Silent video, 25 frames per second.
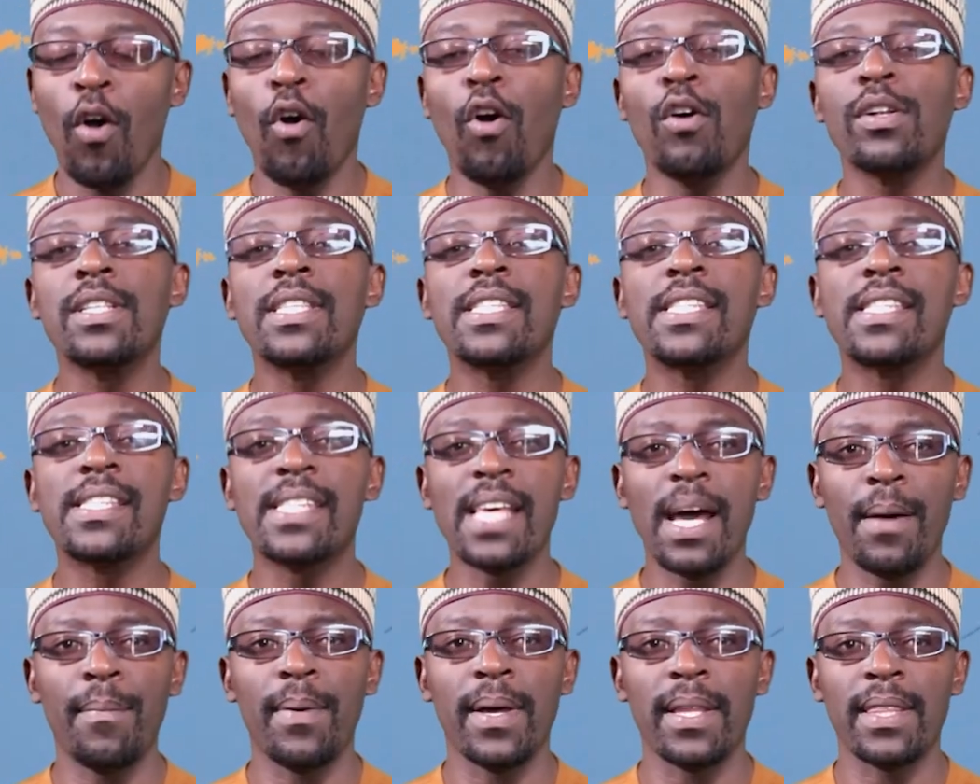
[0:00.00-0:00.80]
On
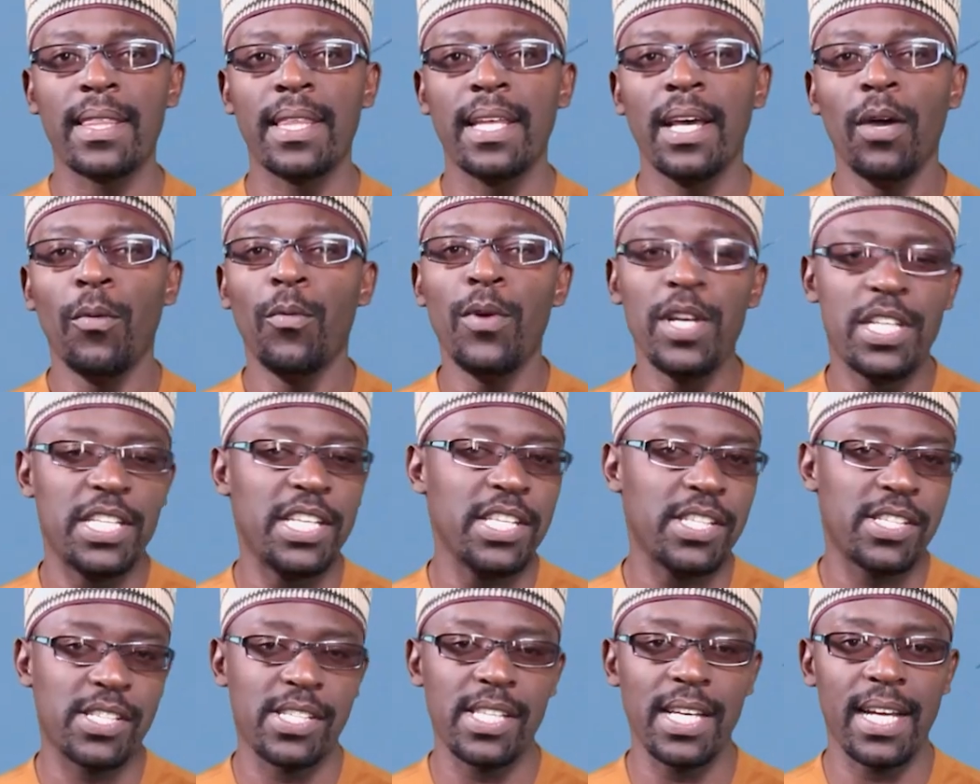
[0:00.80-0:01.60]
Sabbath, which
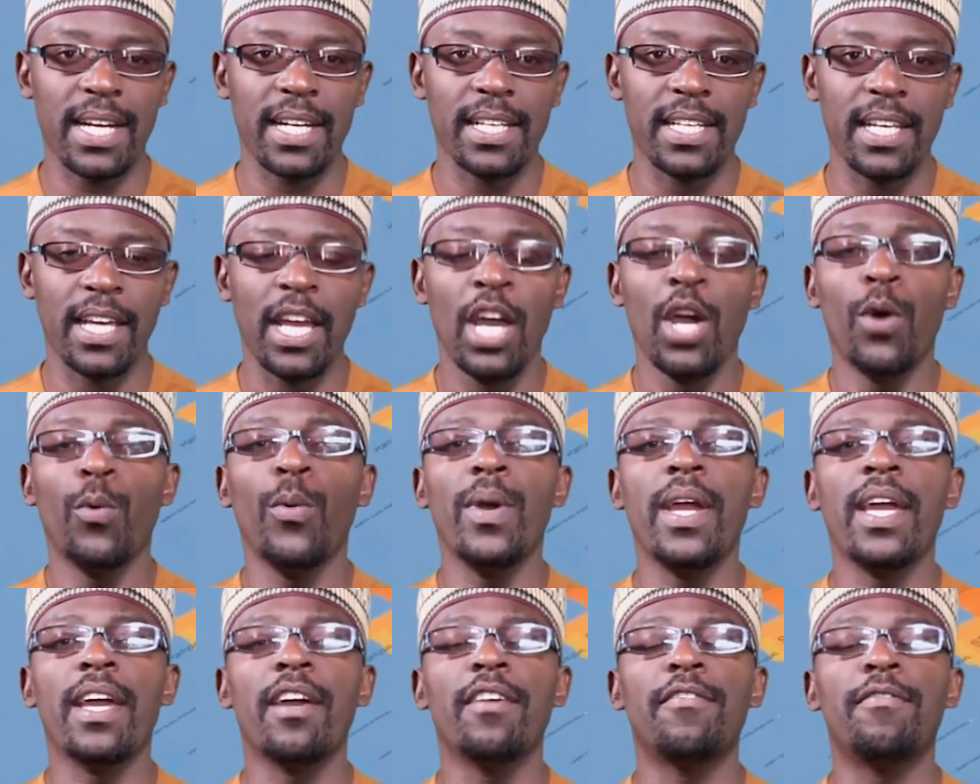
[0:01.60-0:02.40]
is Saturday,
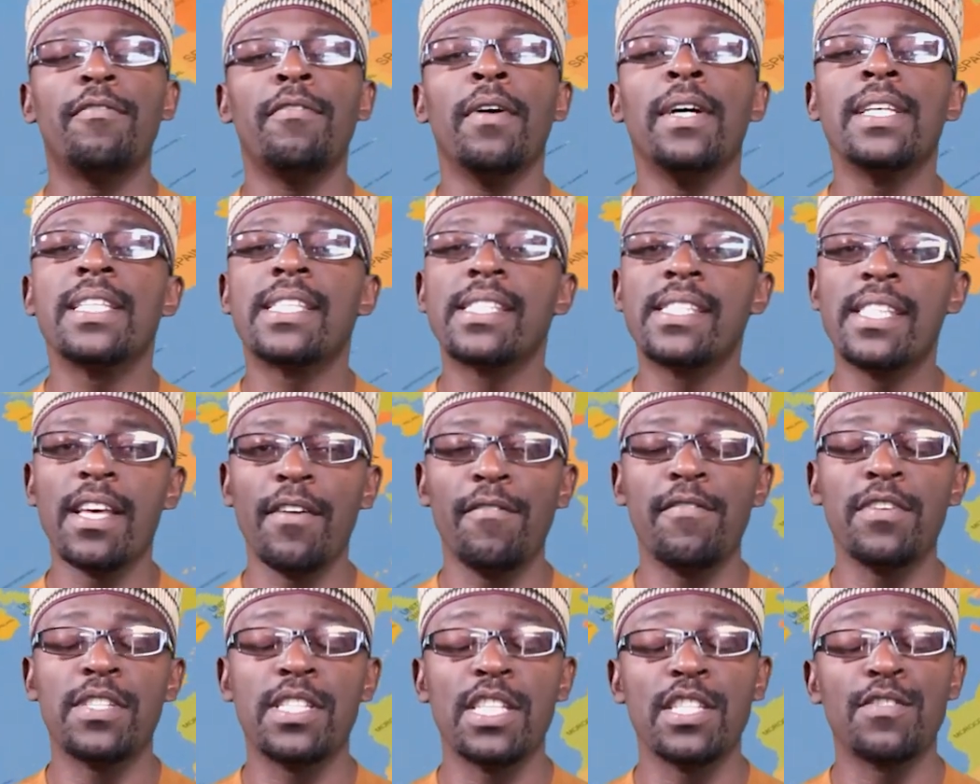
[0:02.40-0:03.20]
we have
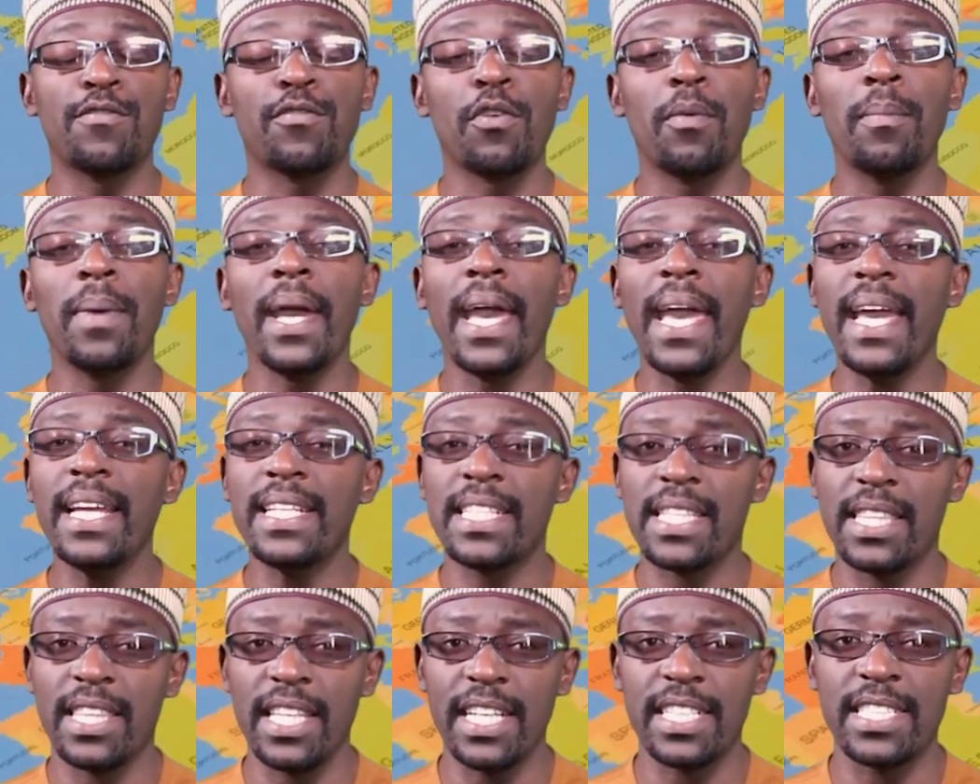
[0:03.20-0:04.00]
services from
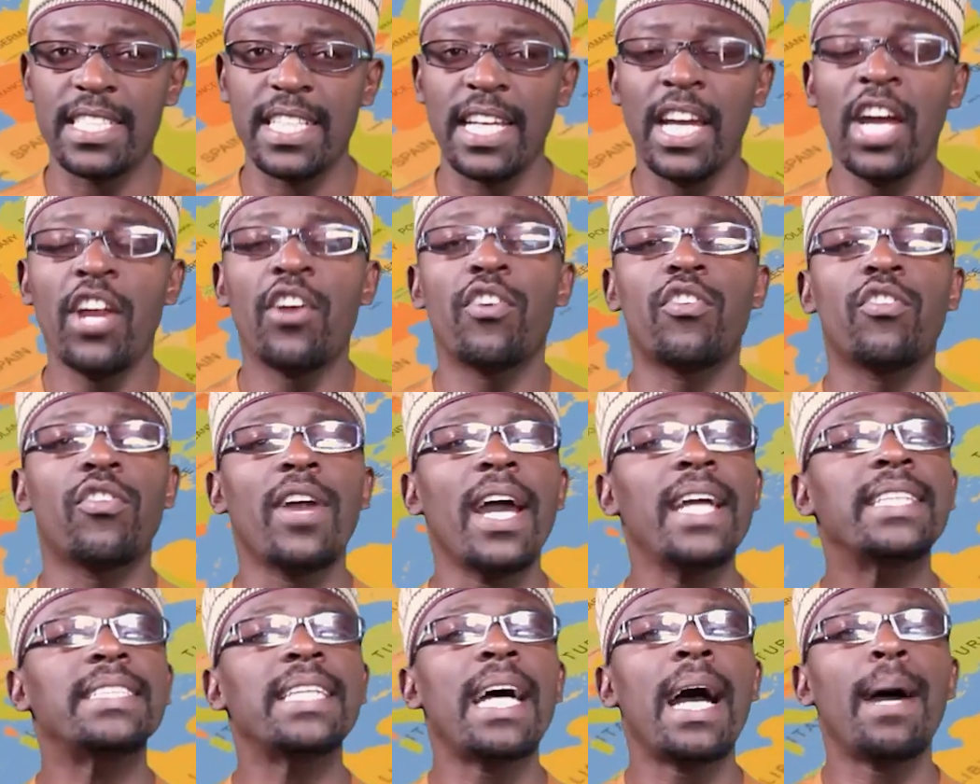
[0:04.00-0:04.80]
8:30
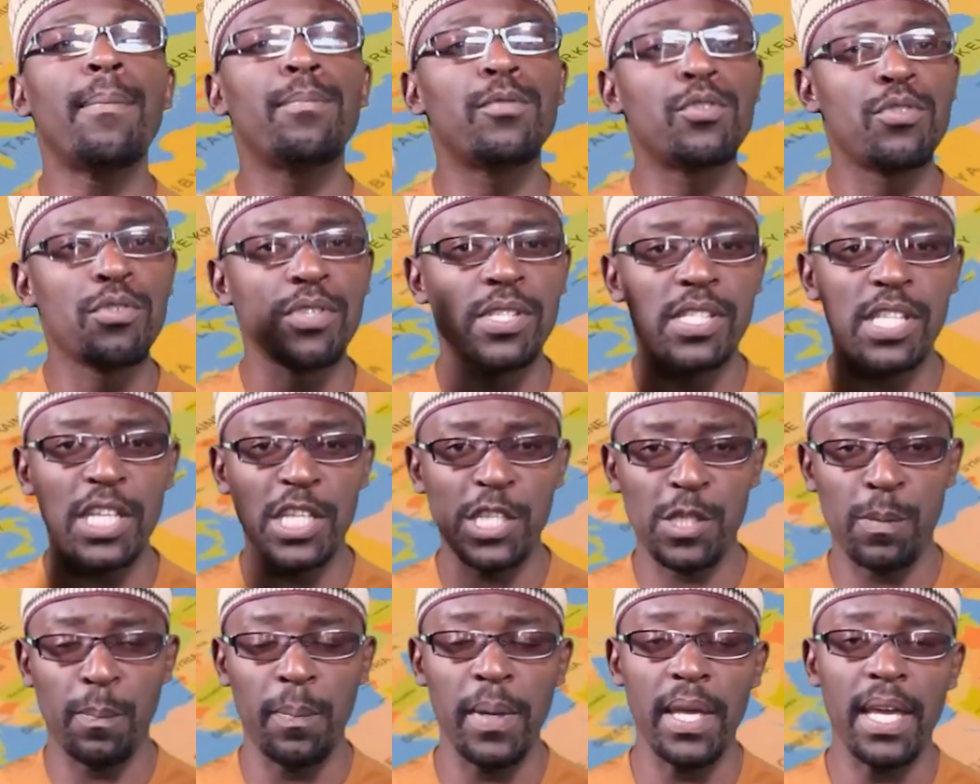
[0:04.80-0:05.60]
right up to
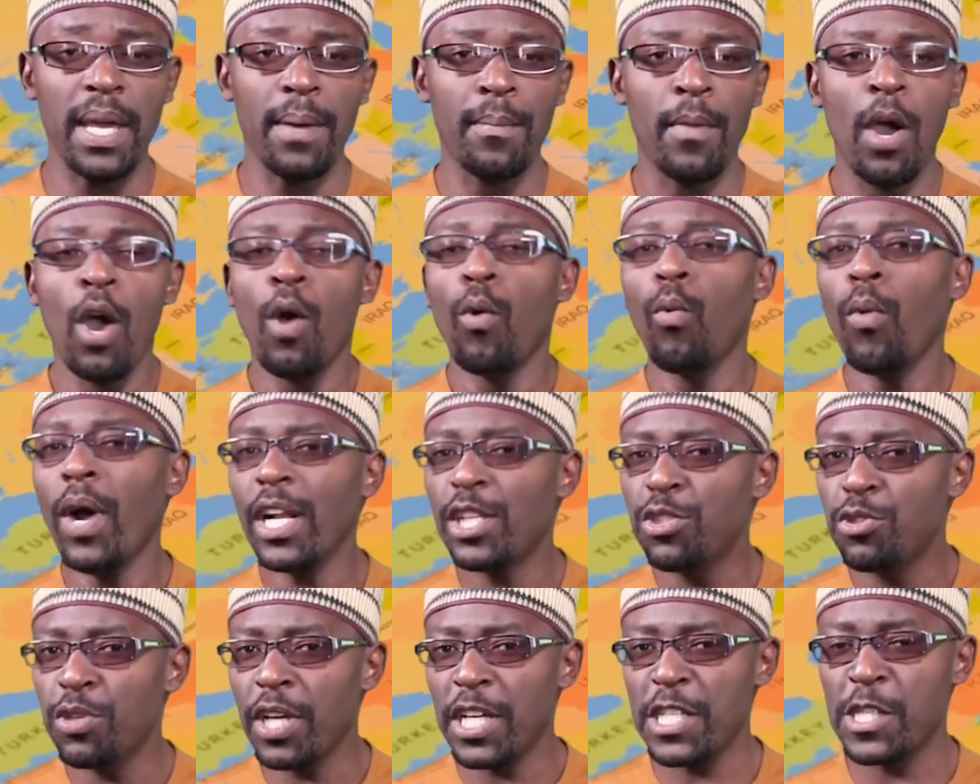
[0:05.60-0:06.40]
6 p.m. What
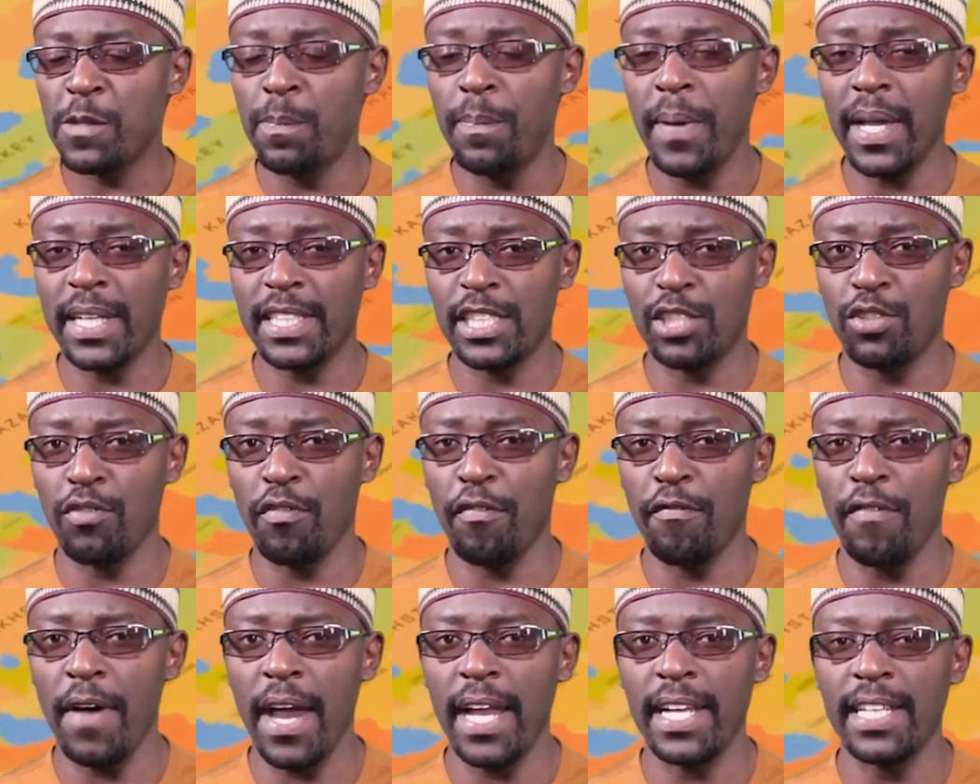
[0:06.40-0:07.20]
do you expect to
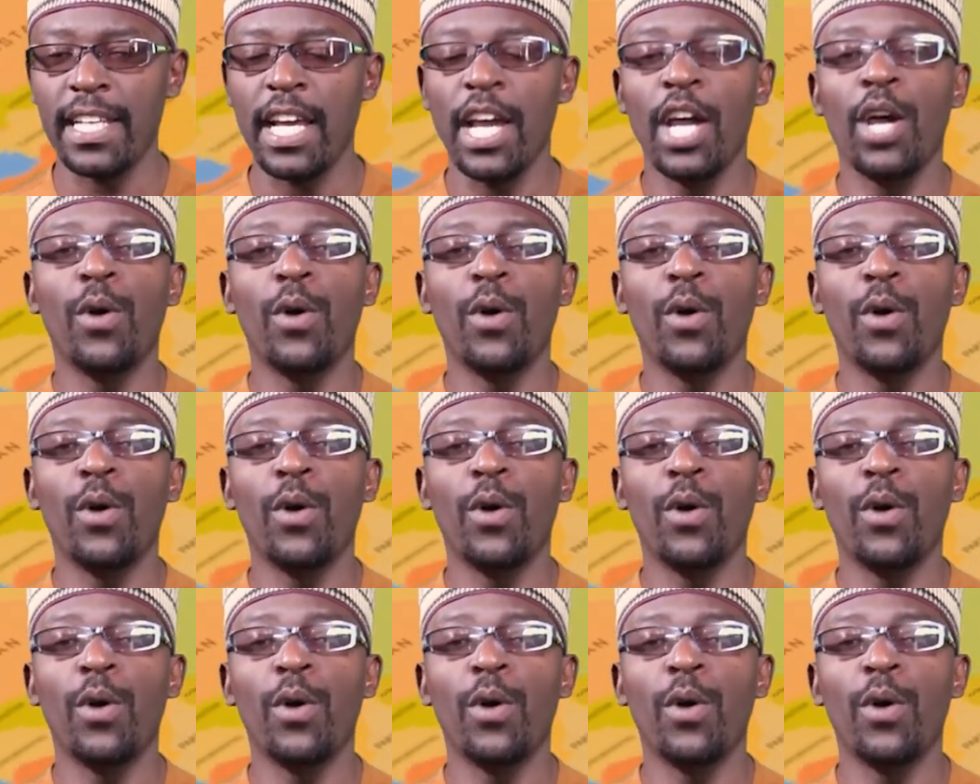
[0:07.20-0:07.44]
find?